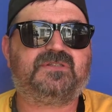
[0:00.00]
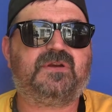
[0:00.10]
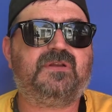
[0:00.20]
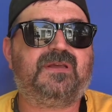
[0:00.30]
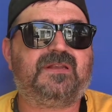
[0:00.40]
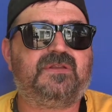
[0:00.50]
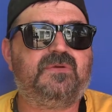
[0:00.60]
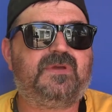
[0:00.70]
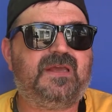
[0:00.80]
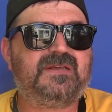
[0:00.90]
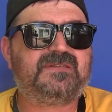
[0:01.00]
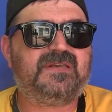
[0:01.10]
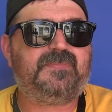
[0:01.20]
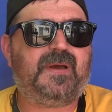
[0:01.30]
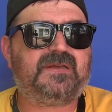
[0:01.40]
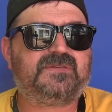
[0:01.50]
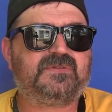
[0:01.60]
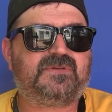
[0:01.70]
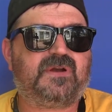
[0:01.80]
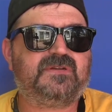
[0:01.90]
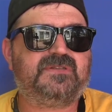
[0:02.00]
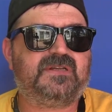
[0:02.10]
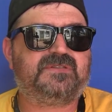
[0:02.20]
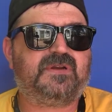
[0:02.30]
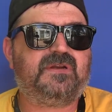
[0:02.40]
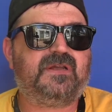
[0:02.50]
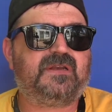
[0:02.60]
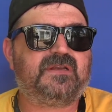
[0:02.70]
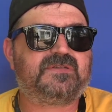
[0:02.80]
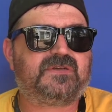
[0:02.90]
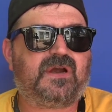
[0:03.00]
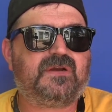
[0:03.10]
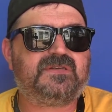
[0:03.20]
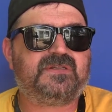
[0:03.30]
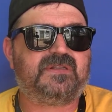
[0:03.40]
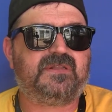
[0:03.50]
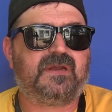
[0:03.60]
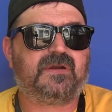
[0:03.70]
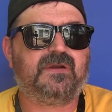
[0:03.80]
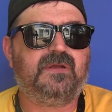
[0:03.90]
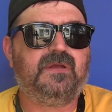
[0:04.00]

turn lane and you can't see past those cars in that turn lane and there's a car sitting there.